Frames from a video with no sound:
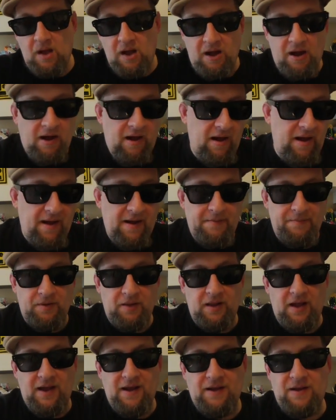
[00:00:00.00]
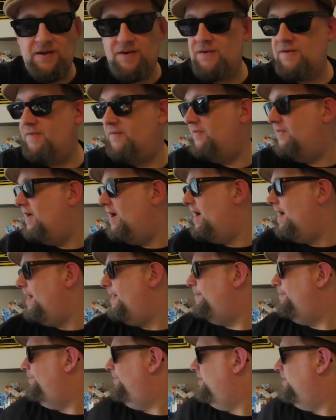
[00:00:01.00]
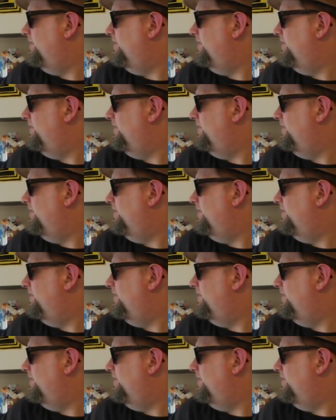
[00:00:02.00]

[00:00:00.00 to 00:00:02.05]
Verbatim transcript: I am liking that.